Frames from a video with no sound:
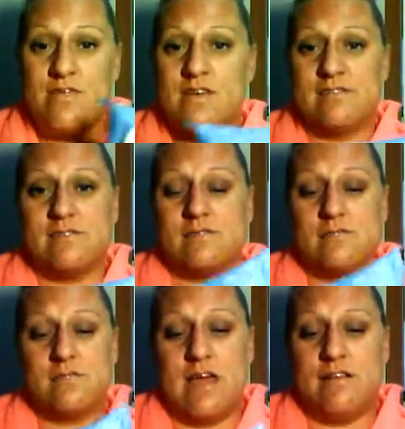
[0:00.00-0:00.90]
This
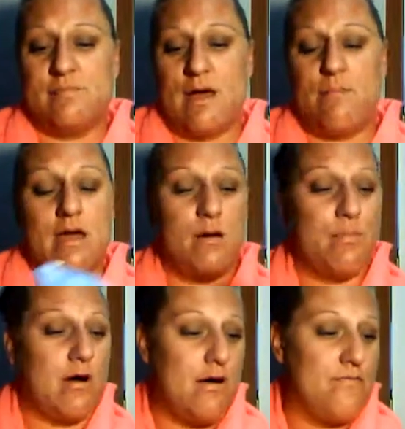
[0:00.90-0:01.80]
takes my
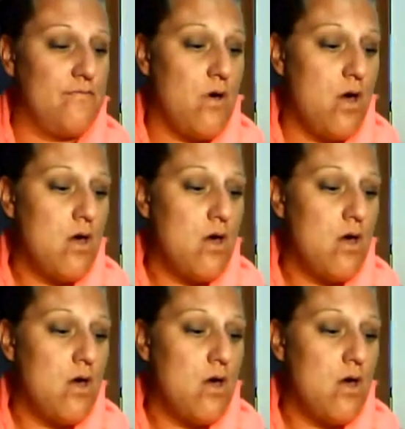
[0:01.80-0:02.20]
makeup off